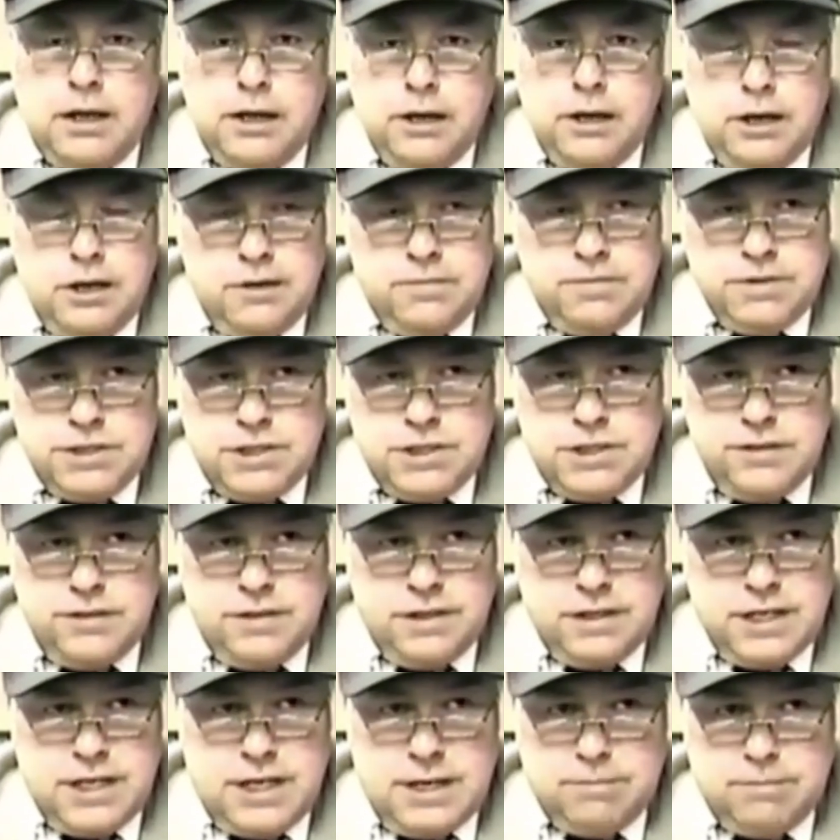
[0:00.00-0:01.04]
And all of a
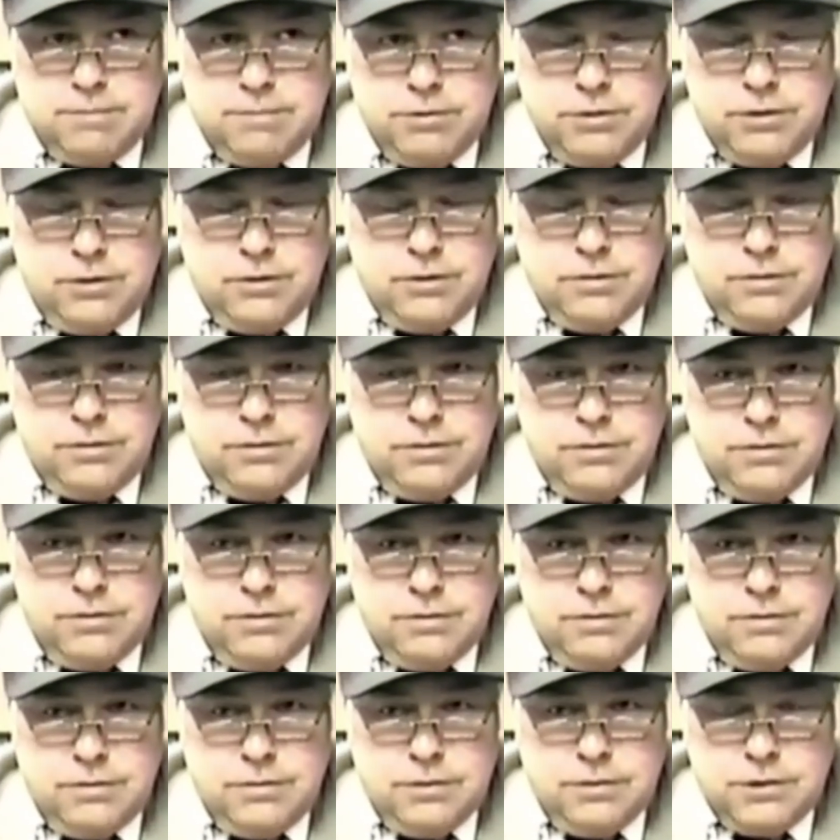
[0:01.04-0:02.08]
sudden, the cop will go
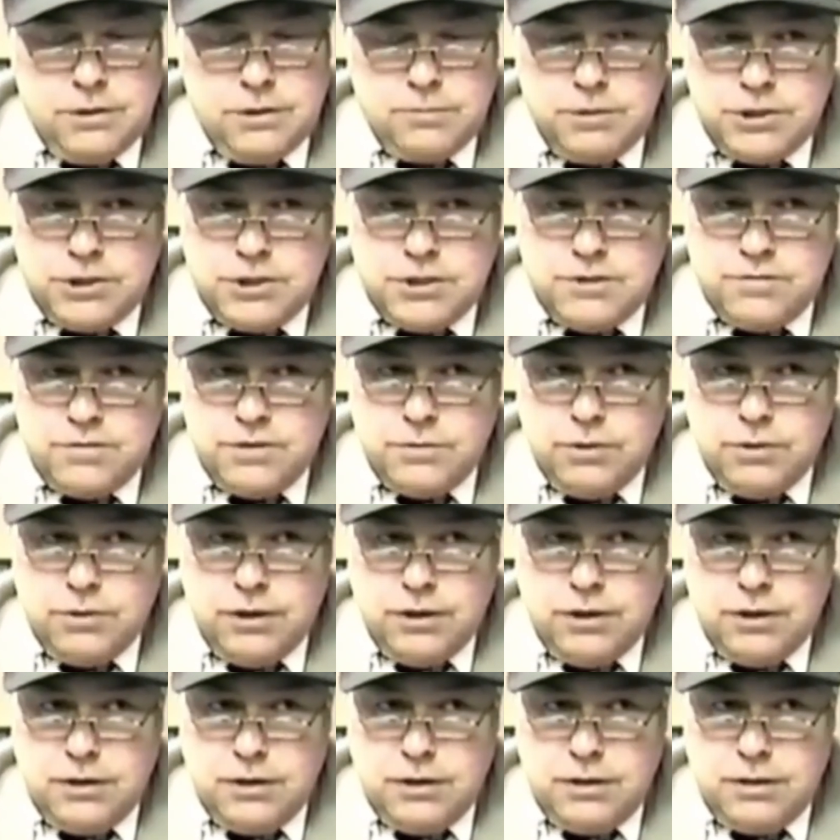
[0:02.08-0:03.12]
especially if you
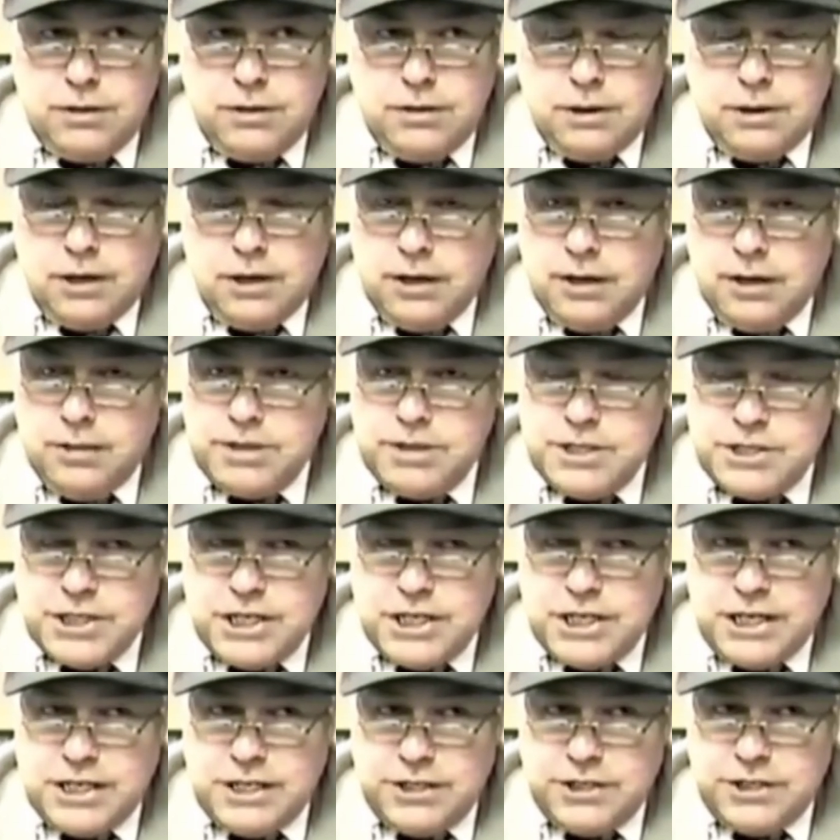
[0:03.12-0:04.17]
wear an army
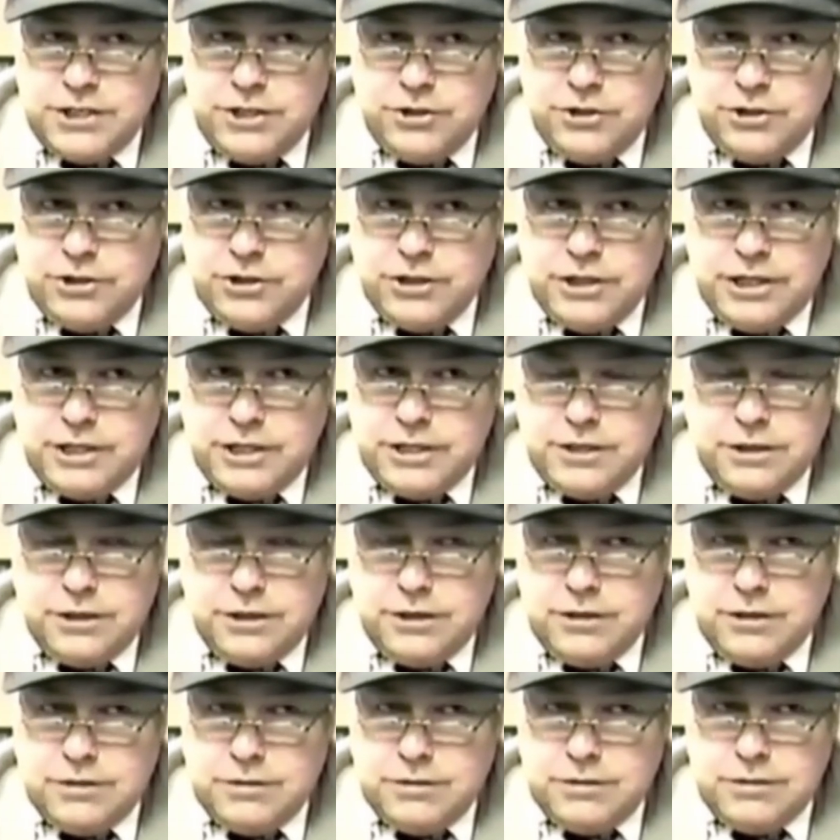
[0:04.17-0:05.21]
jacket and you look like
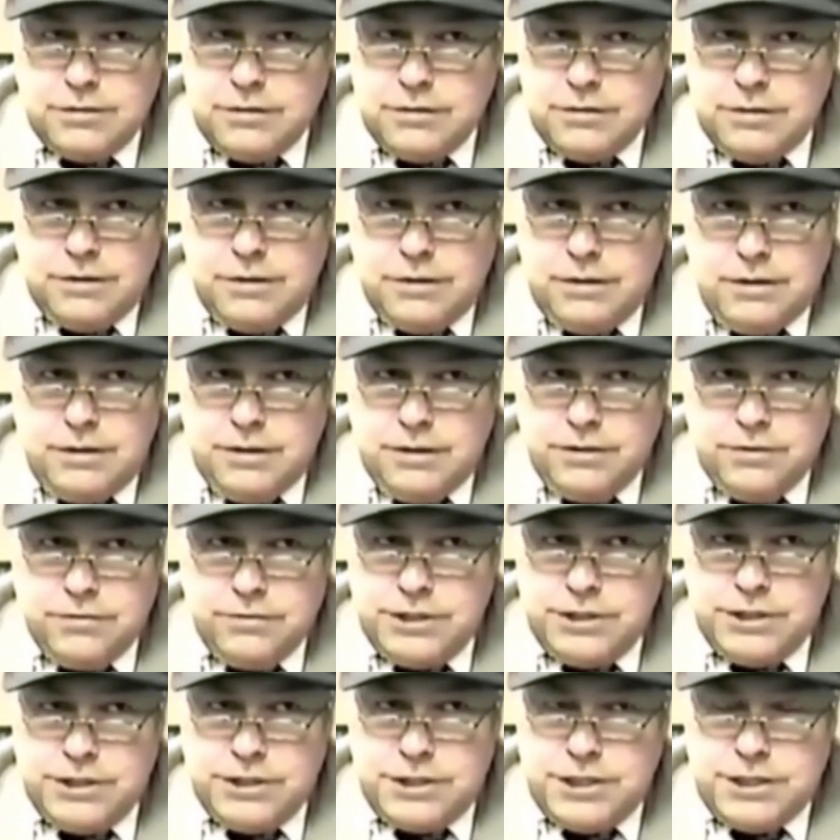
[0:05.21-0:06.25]
you're
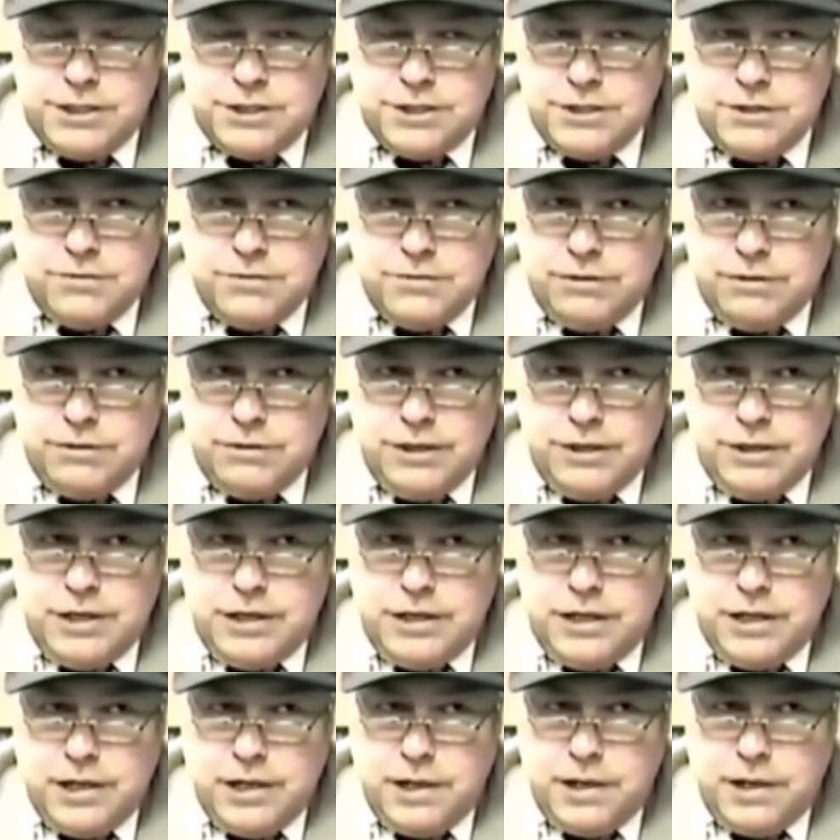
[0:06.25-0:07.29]
three sheets in the wind.